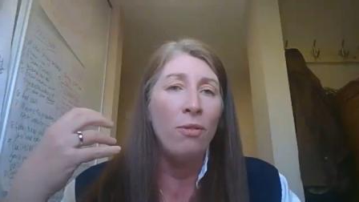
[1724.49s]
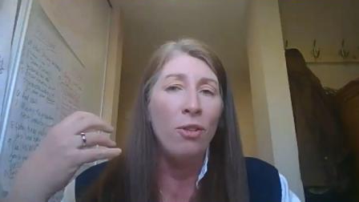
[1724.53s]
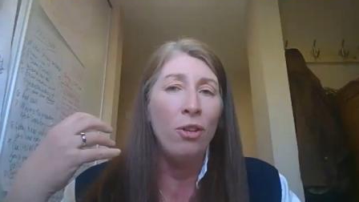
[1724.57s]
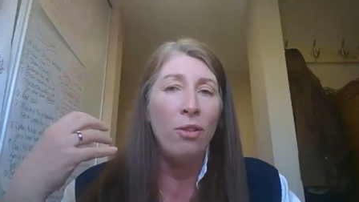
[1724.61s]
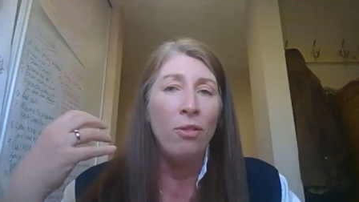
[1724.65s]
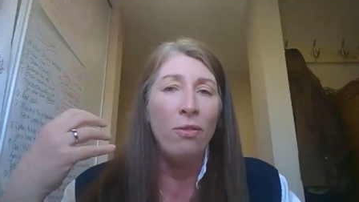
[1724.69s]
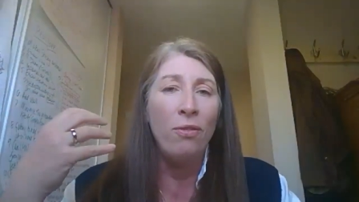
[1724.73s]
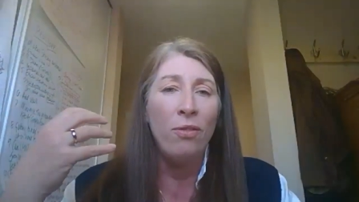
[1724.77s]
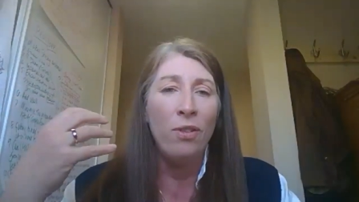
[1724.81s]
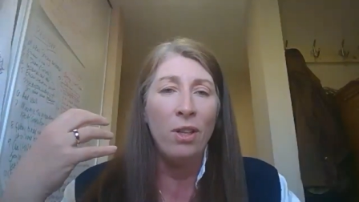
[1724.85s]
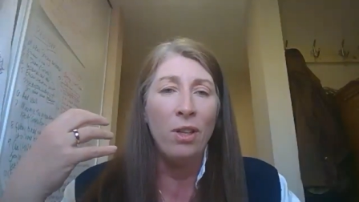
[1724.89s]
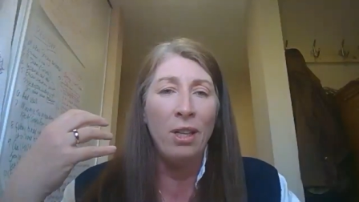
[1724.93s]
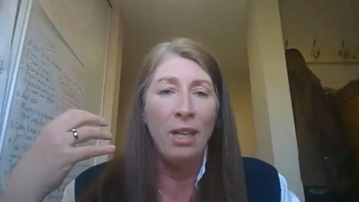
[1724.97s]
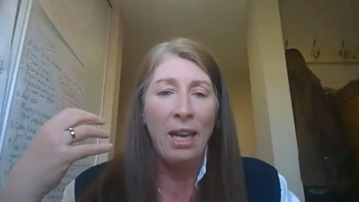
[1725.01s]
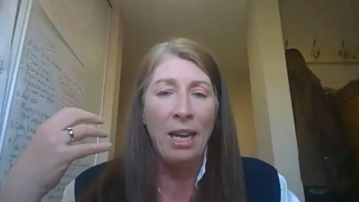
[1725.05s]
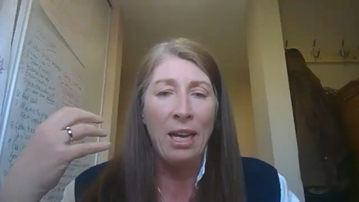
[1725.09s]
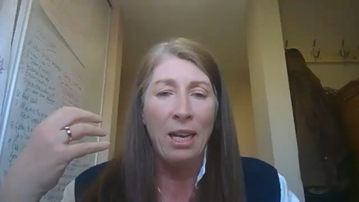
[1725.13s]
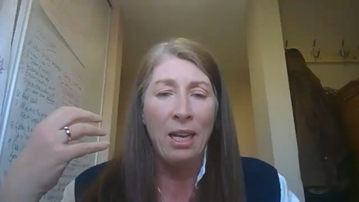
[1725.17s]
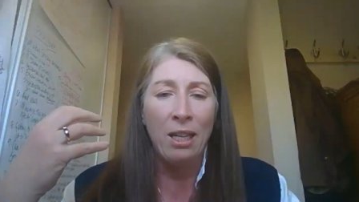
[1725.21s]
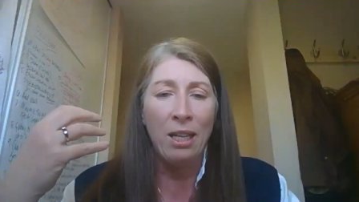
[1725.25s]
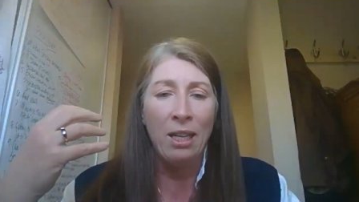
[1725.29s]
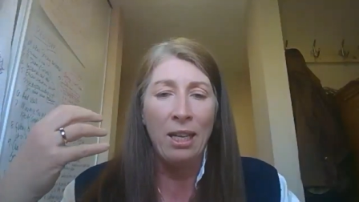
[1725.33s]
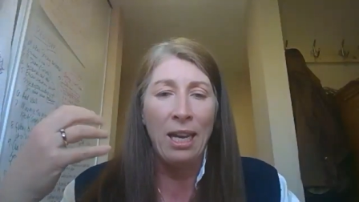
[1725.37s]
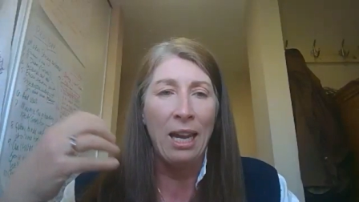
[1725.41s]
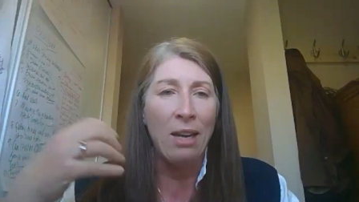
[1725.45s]
you feel
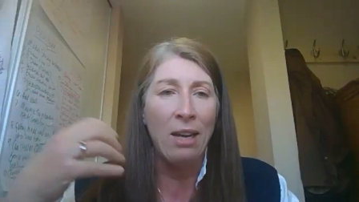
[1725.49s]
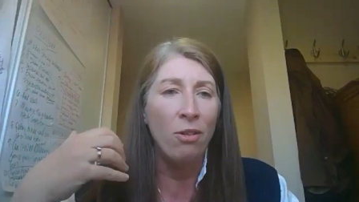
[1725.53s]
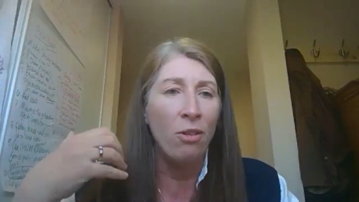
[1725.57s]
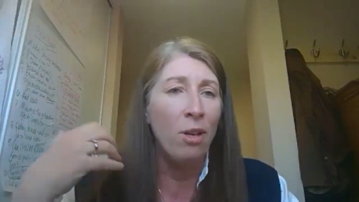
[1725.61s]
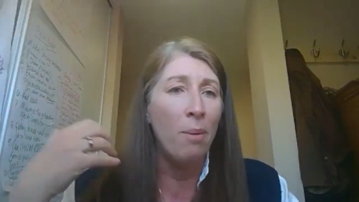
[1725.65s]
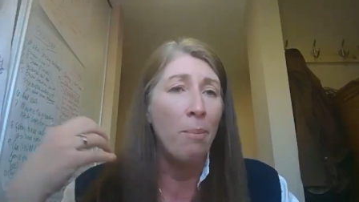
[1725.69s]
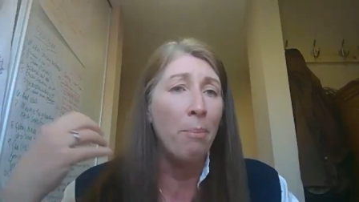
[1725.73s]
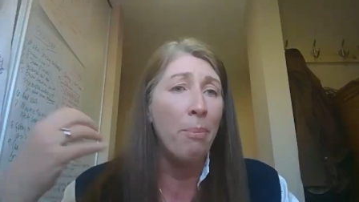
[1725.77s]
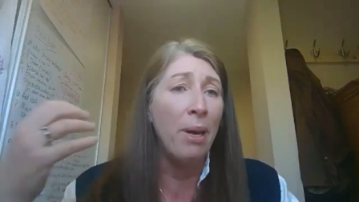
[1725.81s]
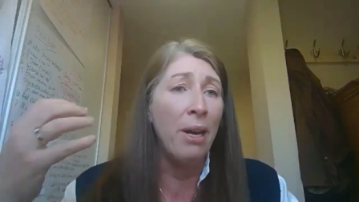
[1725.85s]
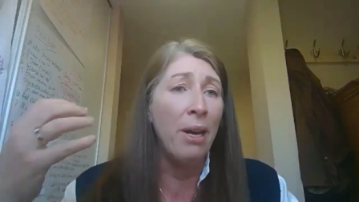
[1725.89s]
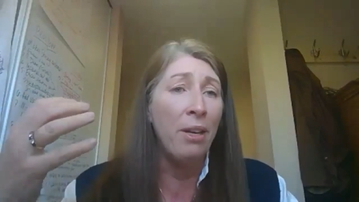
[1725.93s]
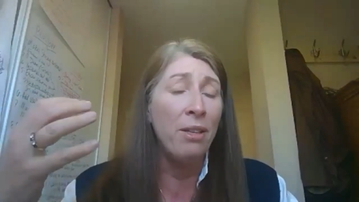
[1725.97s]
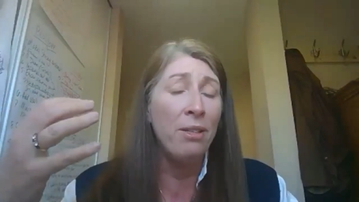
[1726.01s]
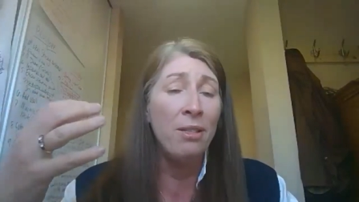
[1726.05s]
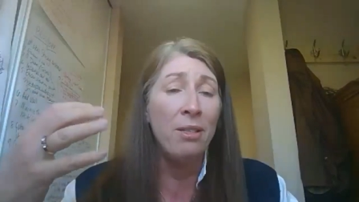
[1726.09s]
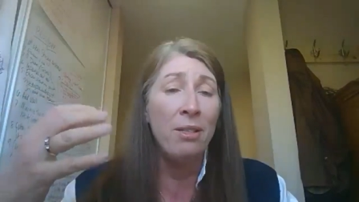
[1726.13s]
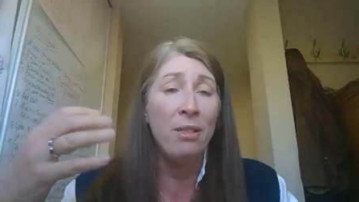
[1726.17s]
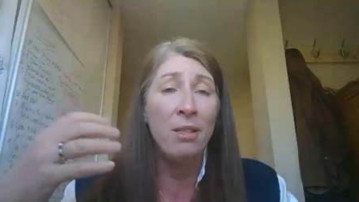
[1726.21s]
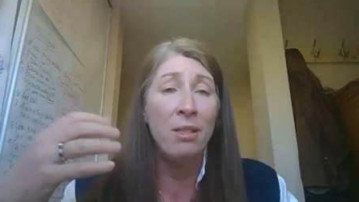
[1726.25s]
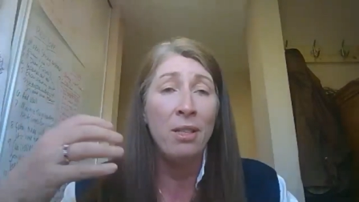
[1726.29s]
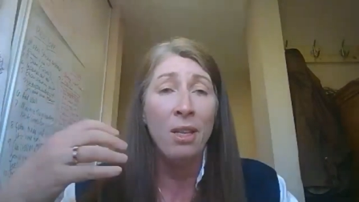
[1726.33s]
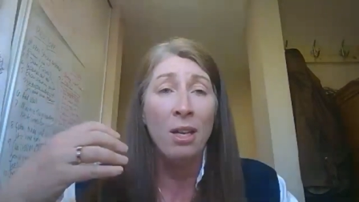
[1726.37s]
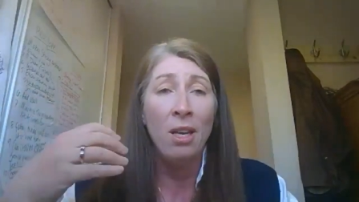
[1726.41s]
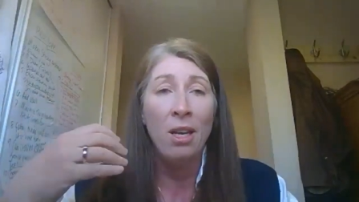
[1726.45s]
like getting on a
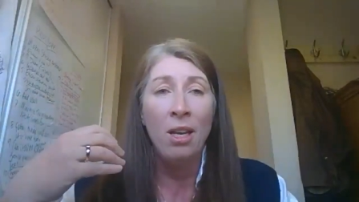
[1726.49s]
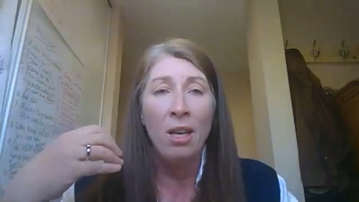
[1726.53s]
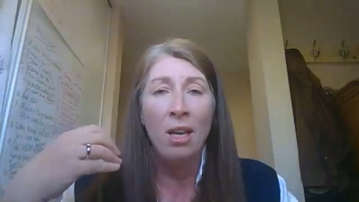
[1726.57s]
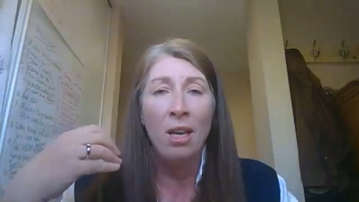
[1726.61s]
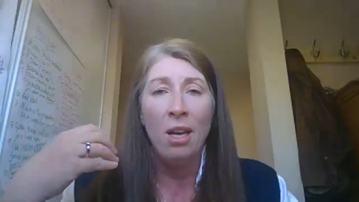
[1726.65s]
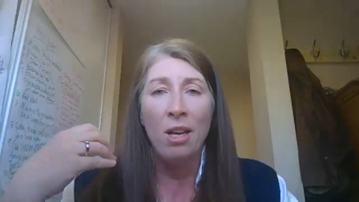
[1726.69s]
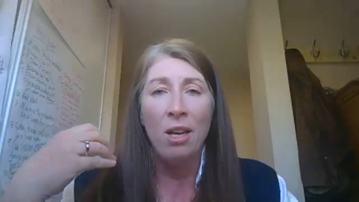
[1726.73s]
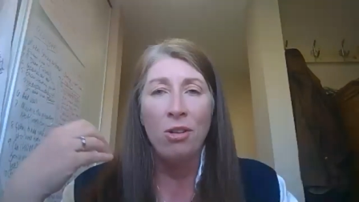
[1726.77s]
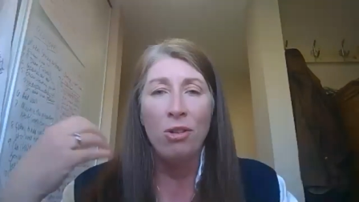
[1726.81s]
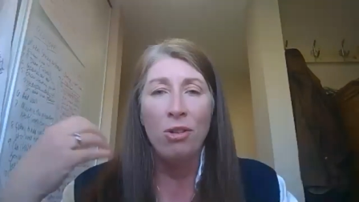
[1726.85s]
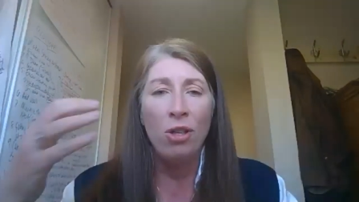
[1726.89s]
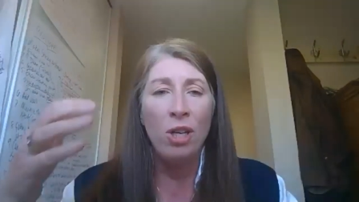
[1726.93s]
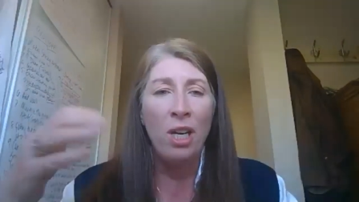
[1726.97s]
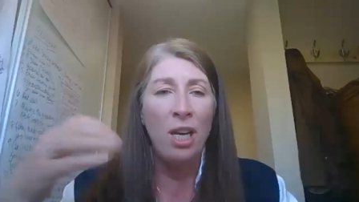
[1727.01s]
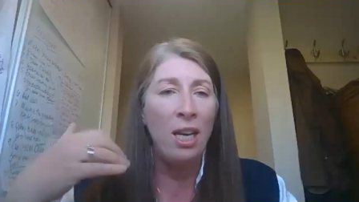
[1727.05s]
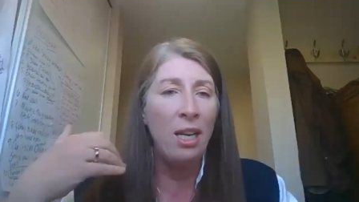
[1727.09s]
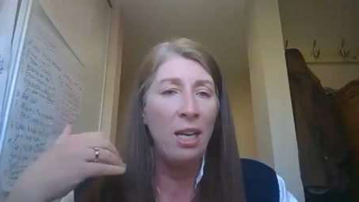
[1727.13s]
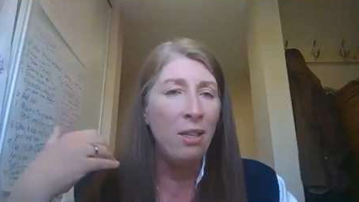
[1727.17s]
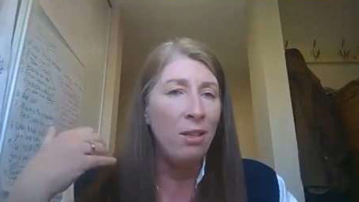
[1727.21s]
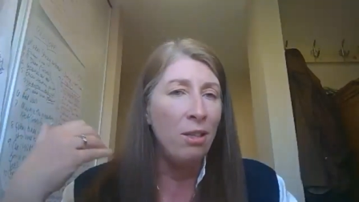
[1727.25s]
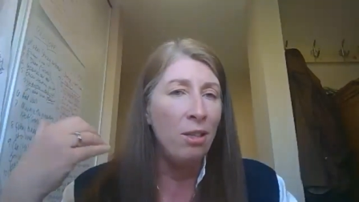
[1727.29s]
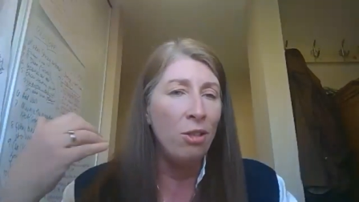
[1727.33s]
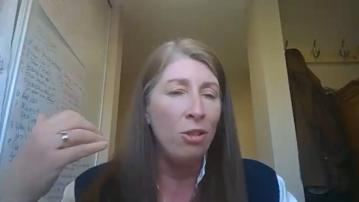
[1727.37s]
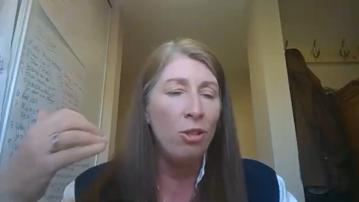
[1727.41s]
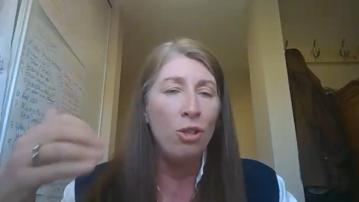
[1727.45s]
bus, a
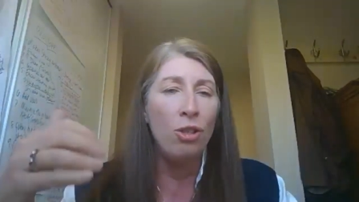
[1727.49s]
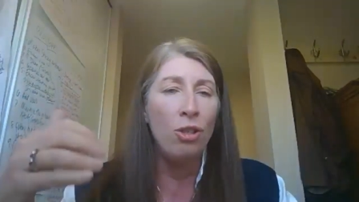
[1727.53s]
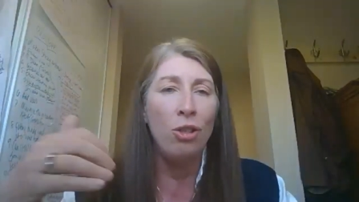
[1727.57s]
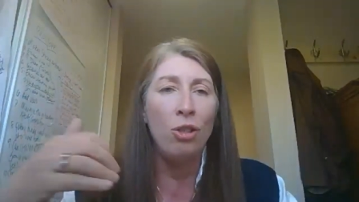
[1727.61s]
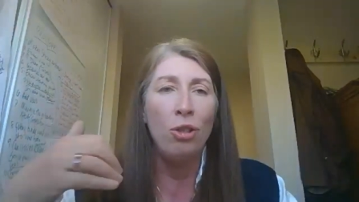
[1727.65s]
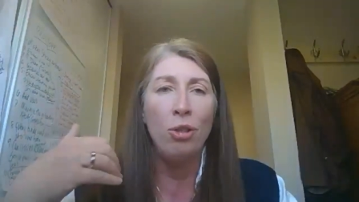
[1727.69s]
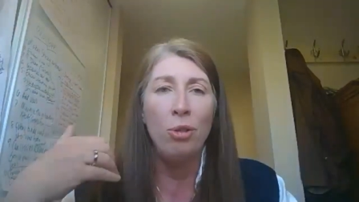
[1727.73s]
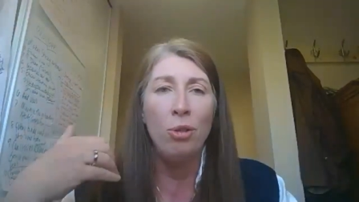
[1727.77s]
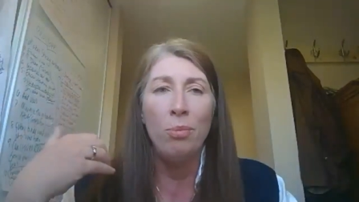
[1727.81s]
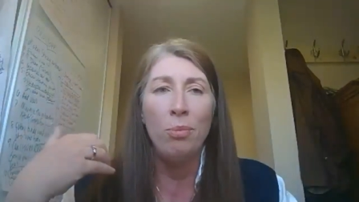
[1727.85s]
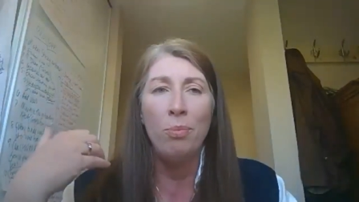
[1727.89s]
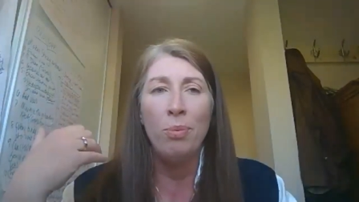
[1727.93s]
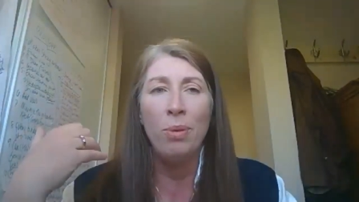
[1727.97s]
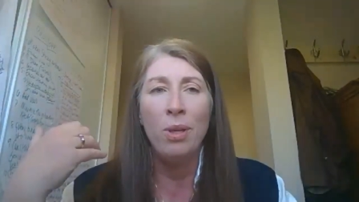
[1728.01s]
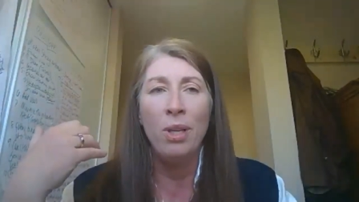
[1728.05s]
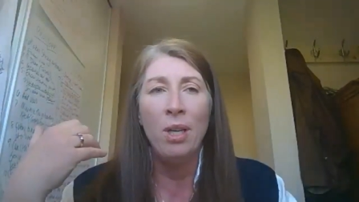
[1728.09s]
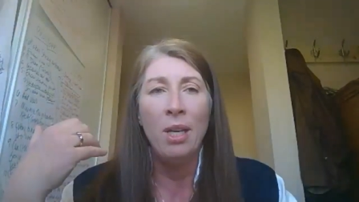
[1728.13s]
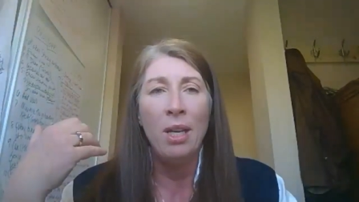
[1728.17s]
train, the tube,